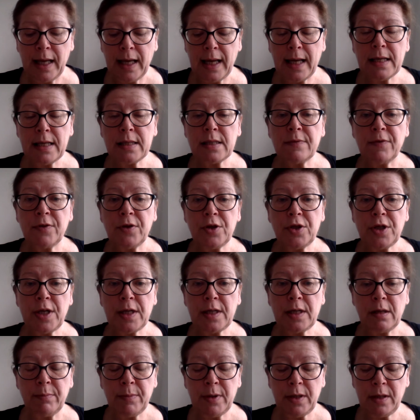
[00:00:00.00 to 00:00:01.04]
As for the
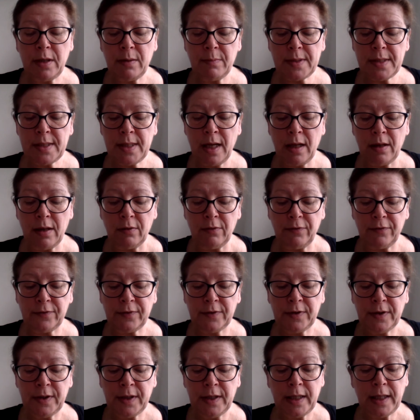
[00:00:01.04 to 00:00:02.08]
gentleman himself,
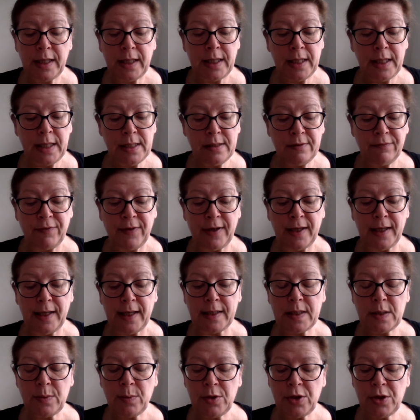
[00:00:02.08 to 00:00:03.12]
his
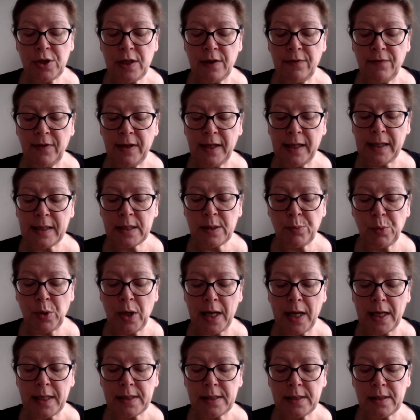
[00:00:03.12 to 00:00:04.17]
feelings were chiefly
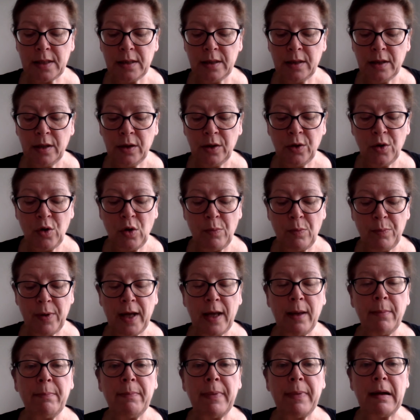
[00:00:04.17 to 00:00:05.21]
expressed, not by
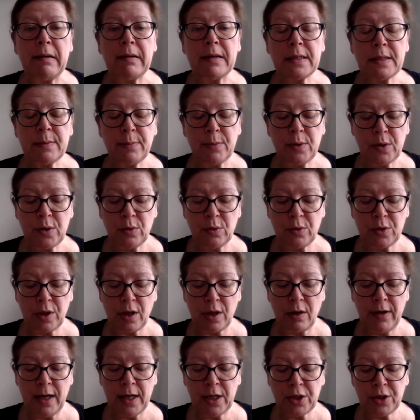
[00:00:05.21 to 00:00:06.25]
embarrassment or
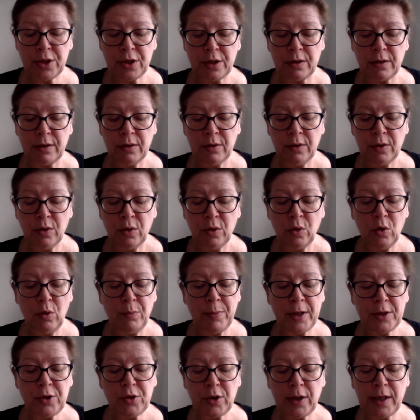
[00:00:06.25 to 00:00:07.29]
direction, or
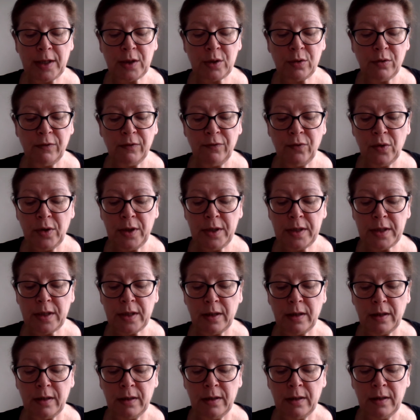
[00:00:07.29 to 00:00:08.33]
by trying to avoid
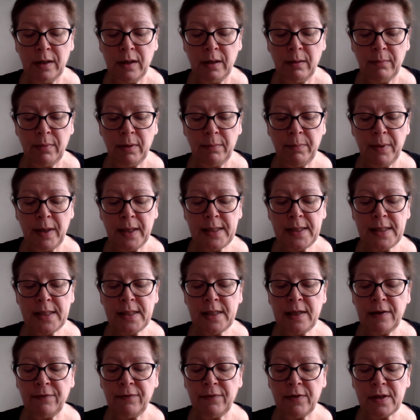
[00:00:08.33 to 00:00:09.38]
her, but by
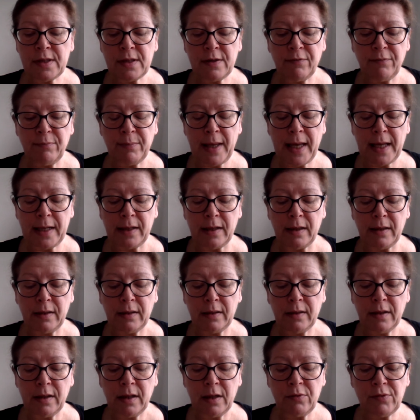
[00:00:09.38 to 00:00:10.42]
stiffness of manner
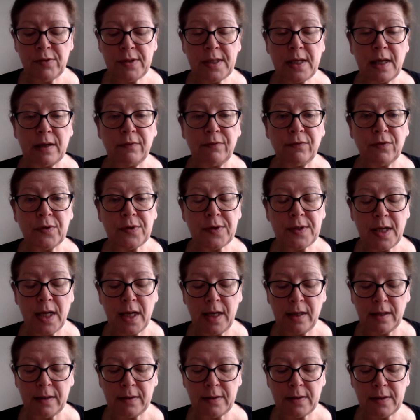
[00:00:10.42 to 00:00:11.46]
and resentful
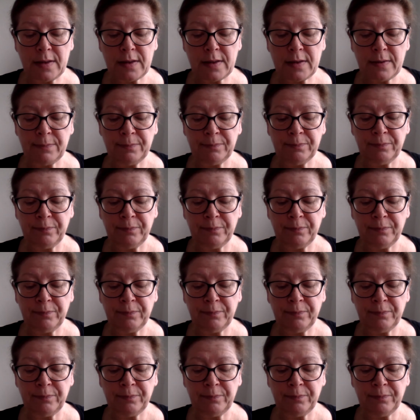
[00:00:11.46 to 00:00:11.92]
silence.